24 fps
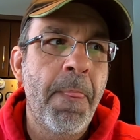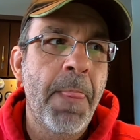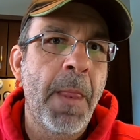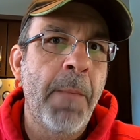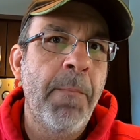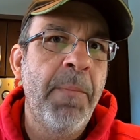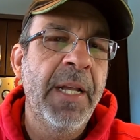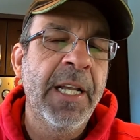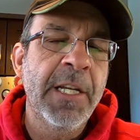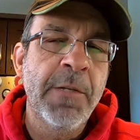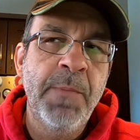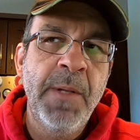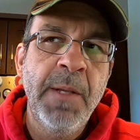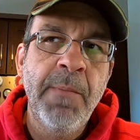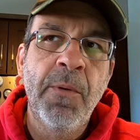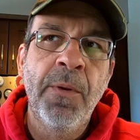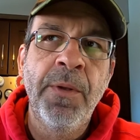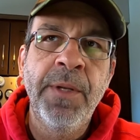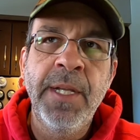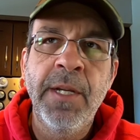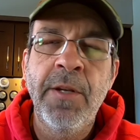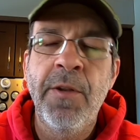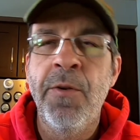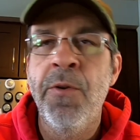Because people
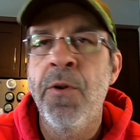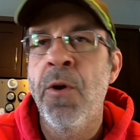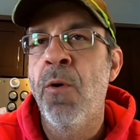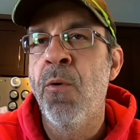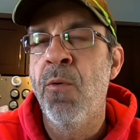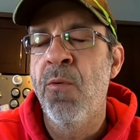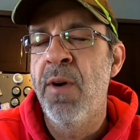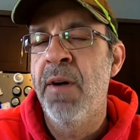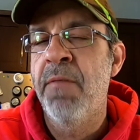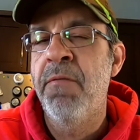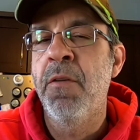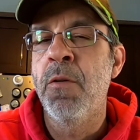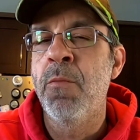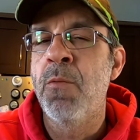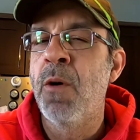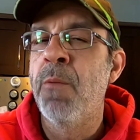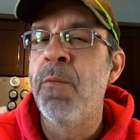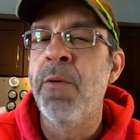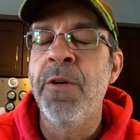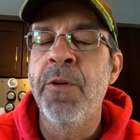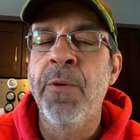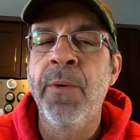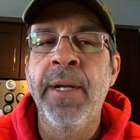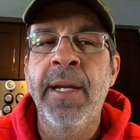need to know roughly what
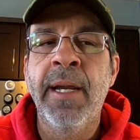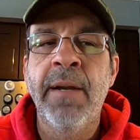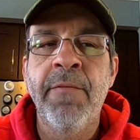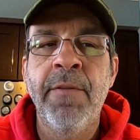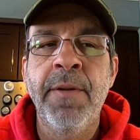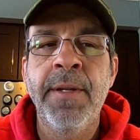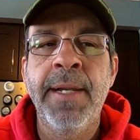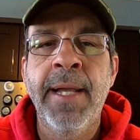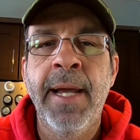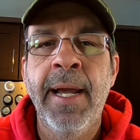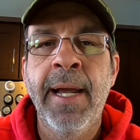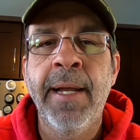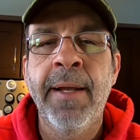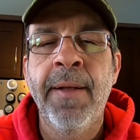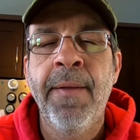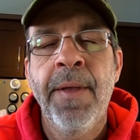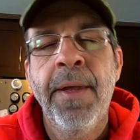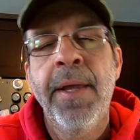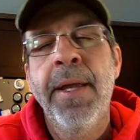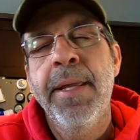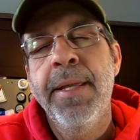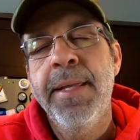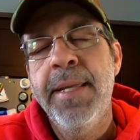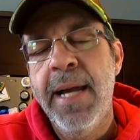we're doing every day.
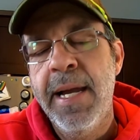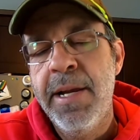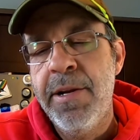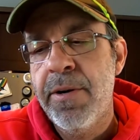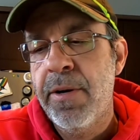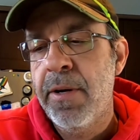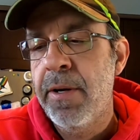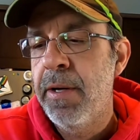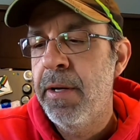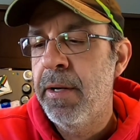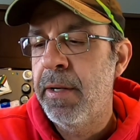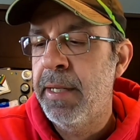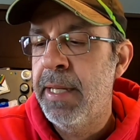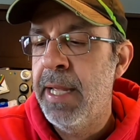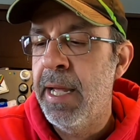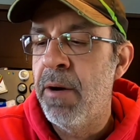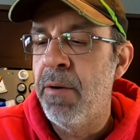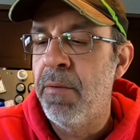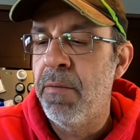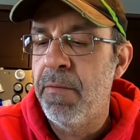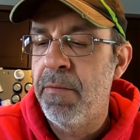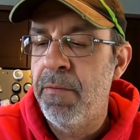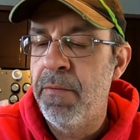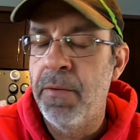Yeah, you're going to
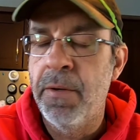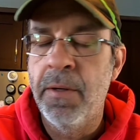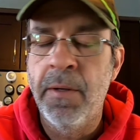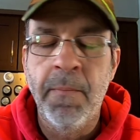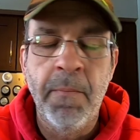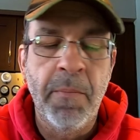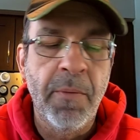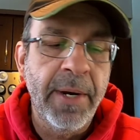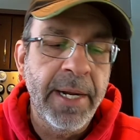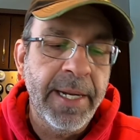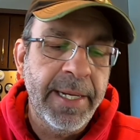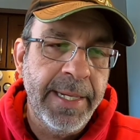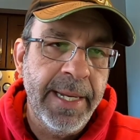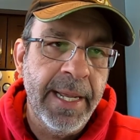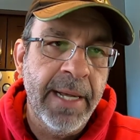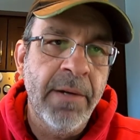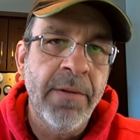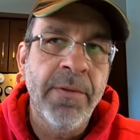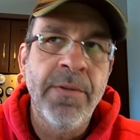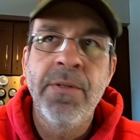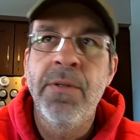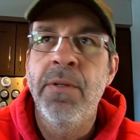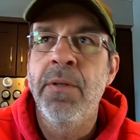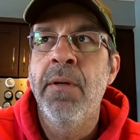account for
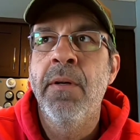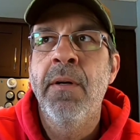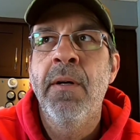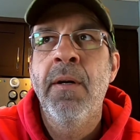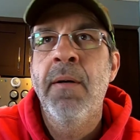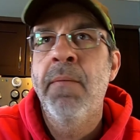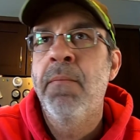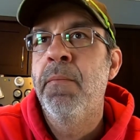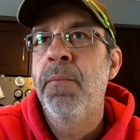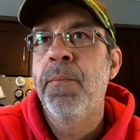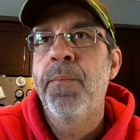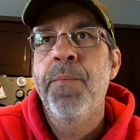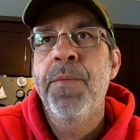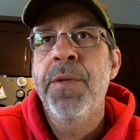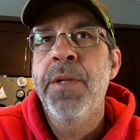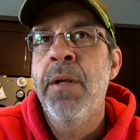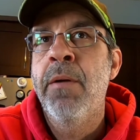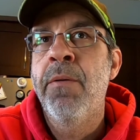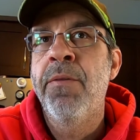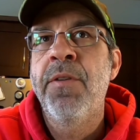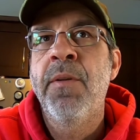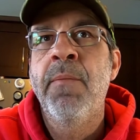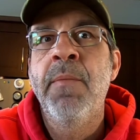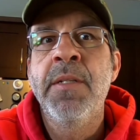breakdowns.
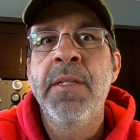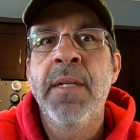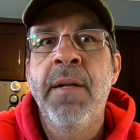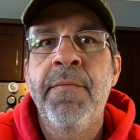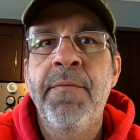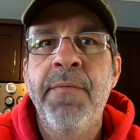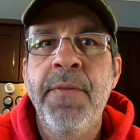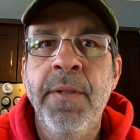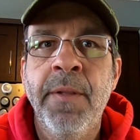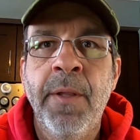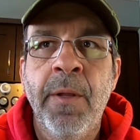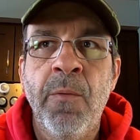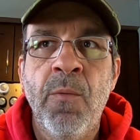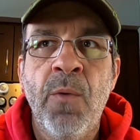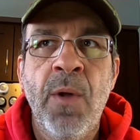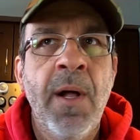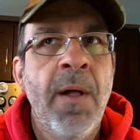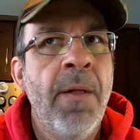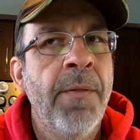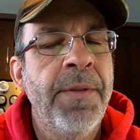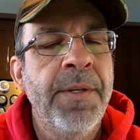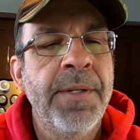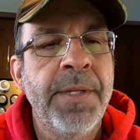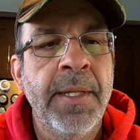Somebody's not feeling
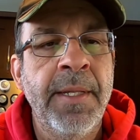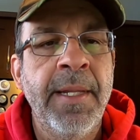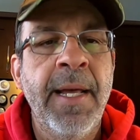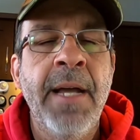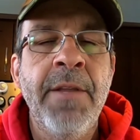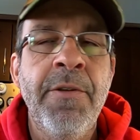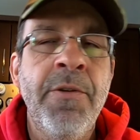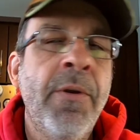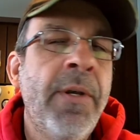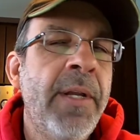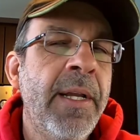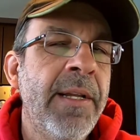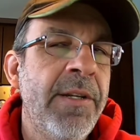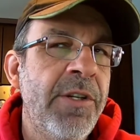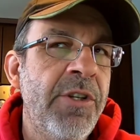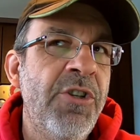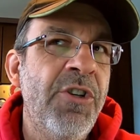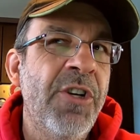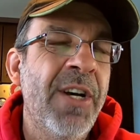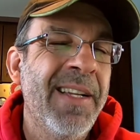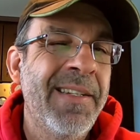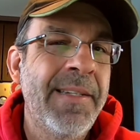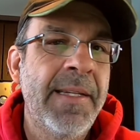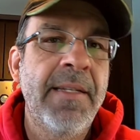well, this and that. You can
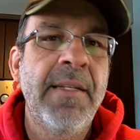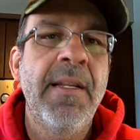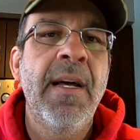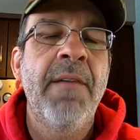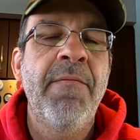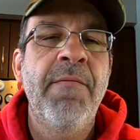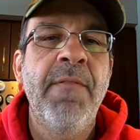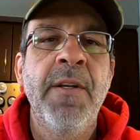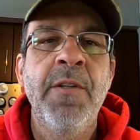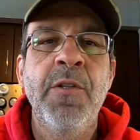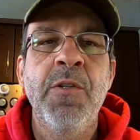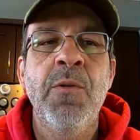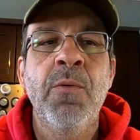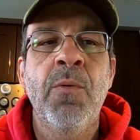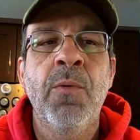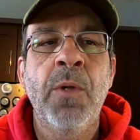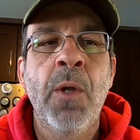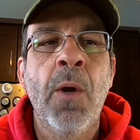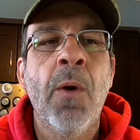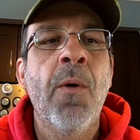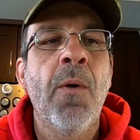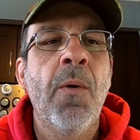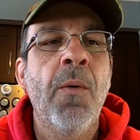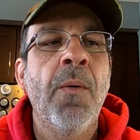adjust stuff as you
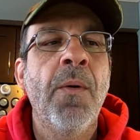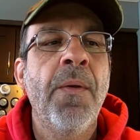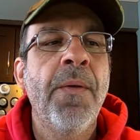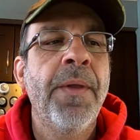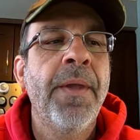go.